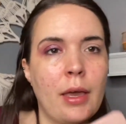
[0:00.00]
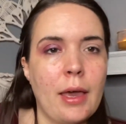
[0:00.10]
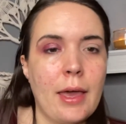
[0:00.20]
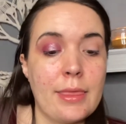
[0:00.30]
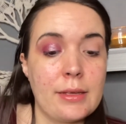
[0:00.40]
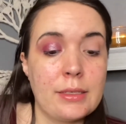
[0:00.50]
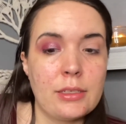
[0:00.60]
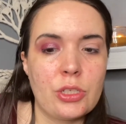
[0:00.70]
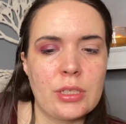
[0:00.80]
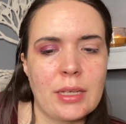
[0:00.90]
And this
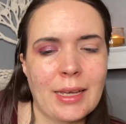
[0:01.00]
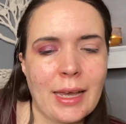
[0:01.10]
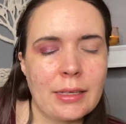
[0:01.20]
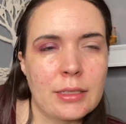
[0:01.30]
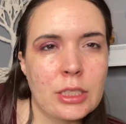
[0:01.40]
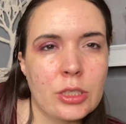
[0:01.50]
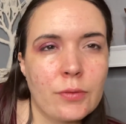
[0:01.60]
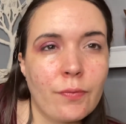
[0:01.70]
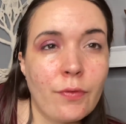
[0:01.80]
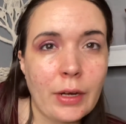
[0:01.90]
is just like a
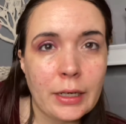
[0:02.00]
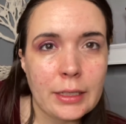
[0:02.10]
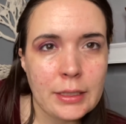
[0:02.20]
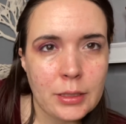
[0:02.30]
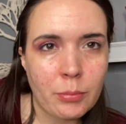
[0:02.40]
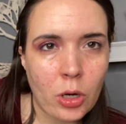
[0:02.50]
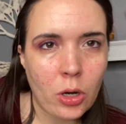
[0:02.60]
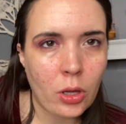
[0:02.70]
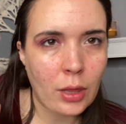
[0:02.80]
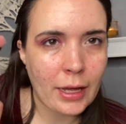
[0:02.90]
very
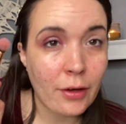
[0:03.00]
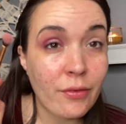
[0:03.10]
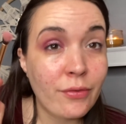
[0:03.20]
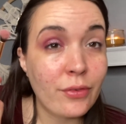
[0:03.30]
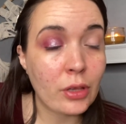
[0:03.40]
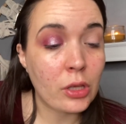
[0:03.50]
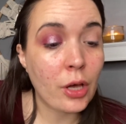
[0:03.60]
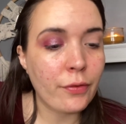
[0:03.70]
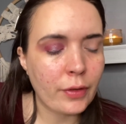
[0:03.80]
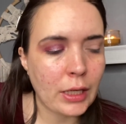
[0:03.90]
small, like
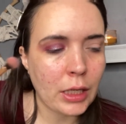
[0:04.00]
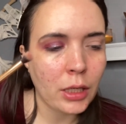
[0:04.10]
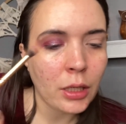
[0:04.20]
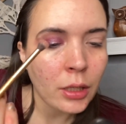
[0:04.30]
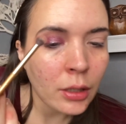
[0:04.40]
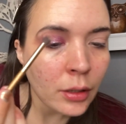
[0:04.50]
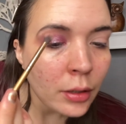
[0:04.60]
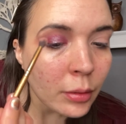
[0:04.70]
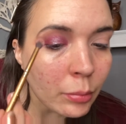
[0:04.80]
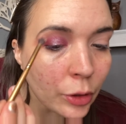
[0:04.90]
fluffy
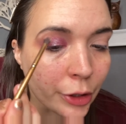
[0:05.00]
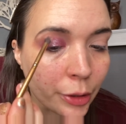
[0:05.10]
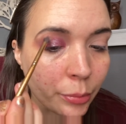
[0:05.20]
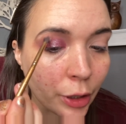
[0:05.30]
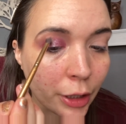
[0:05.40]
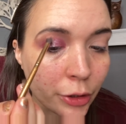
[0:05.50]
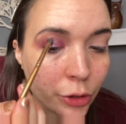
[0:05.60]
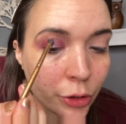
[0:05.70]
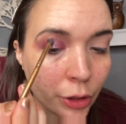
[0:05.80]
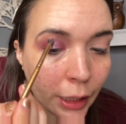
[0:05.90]
blender
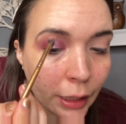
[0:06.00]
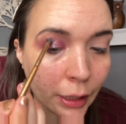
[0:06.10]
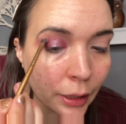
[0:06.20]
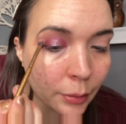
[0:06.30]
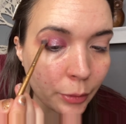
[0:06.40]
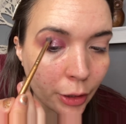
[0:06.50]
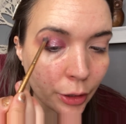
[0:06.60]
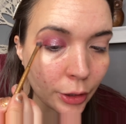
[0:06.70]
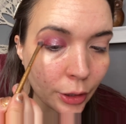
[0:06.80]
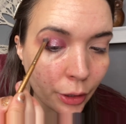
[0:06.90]
brush. And I'm going
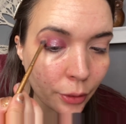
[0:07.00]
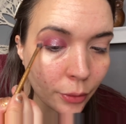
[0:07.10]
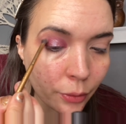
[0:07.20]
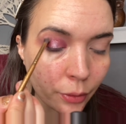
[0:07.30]
to go